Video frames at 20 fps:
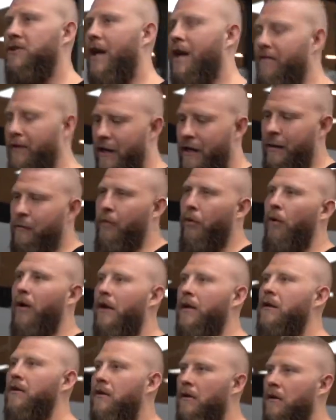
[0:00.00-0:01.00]
have an end
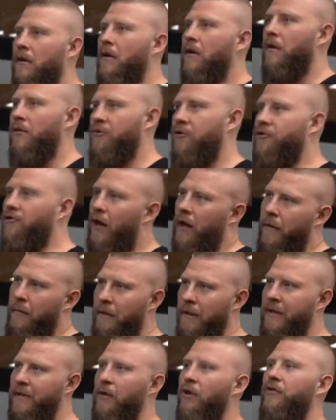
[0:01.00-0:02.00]
point. Should try to
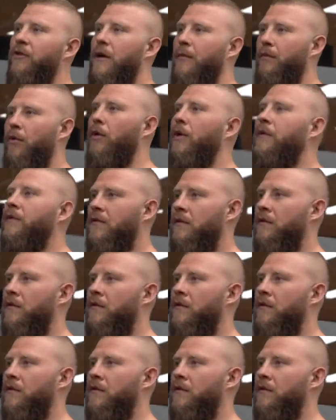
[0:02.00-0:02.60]
meet those endpoints.